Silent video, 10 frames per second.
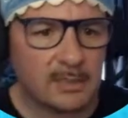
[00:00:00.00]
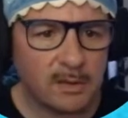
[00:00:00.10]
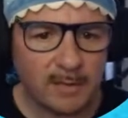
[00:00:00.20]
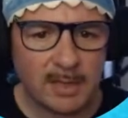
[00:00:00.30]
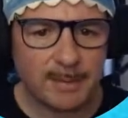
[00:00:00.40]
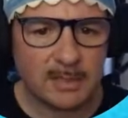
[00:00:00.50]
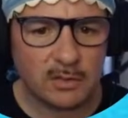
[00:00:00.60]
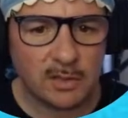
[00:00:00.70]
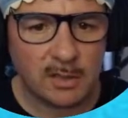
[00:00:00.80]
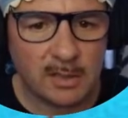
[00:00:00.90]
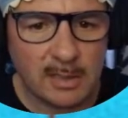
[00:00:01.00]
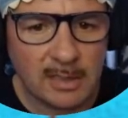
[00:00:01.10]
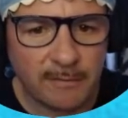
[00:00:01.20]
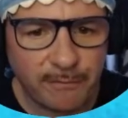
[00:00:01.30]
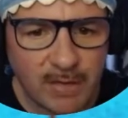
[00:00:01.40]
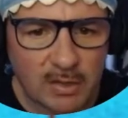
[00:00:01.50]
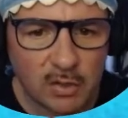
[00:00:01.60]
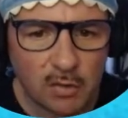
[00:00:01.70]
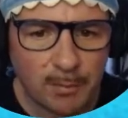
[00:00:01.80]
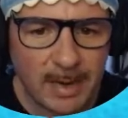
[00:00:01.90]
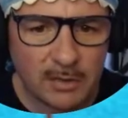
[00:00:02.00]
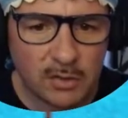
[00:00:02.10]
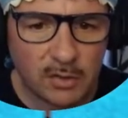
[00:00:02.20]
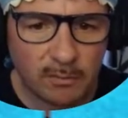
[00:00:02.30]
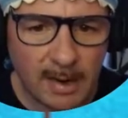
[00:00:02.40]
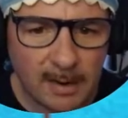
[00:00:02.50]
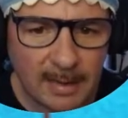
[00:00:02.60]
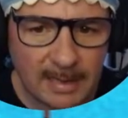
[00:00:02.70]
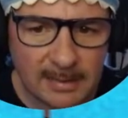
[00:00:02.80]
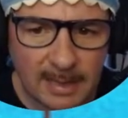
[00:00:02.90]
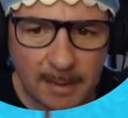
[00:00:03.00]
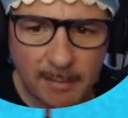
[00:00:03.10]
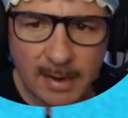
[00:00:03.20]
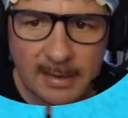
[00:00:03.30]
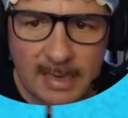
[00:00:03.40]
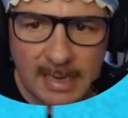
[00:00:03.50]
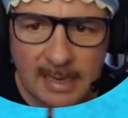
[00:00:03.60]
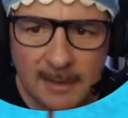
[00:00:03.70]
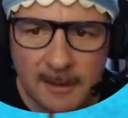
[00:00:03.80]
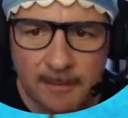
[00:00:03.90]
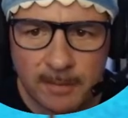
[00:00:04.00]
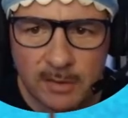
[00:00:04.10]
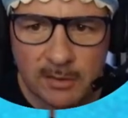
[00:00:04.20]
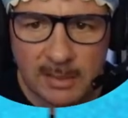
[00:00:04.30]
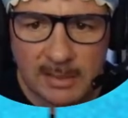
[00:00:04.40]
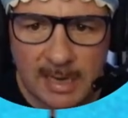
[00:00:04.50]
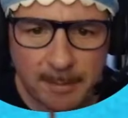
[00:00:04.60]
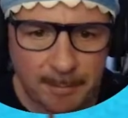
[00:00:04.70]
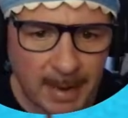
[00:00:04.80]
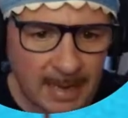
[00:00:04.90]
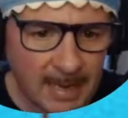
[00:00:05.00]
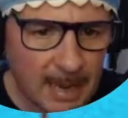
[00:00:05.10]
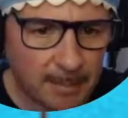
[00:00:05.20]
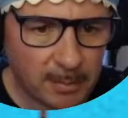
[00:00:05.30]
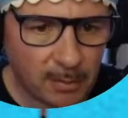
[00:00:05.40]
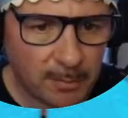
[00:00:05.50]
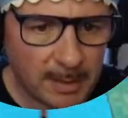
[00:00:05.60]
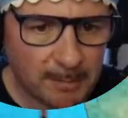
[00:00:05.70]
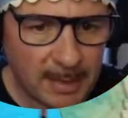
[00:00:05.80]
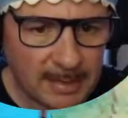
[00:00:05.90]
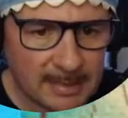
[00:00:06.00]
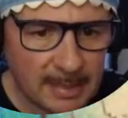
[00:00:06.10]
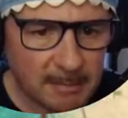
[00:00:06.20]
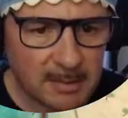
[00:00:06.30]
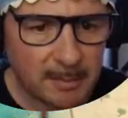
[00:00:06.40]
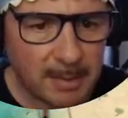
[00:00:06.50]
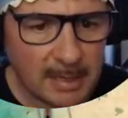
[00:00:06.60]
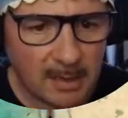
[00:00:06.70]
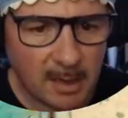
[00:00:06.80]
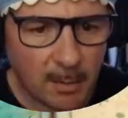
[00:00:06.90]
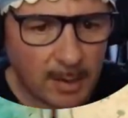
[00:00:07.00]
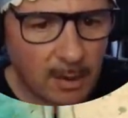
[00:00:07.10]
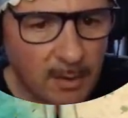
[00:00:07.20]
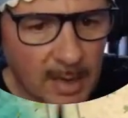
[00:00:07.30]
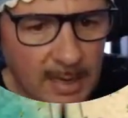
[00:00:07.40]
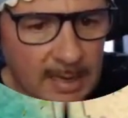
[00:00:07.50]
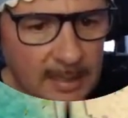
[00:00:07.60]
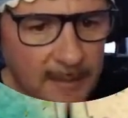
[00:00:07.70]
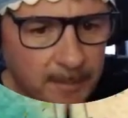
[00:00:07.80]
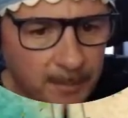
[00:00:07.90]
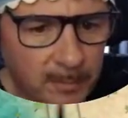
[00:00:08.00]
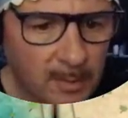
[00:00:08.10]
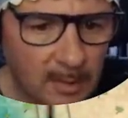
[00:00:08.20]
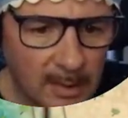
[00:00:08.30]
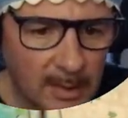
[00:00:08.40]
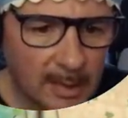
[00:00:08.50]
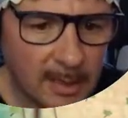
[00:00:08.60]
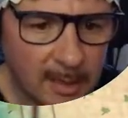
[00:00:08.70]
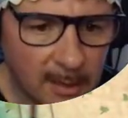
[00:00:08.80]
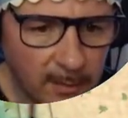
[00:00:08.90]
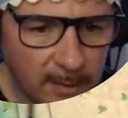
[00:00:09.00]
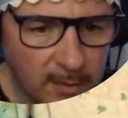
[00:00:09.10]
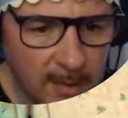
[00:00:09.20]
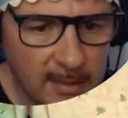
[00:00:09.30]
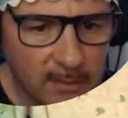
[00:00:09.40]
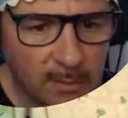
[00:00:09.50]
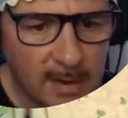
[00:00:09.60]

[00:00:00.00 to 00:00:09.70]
don't forget the conventional passenger rail has to come around here. These trains are now banking up a little bit, but it seems to be going okay. 3 trains right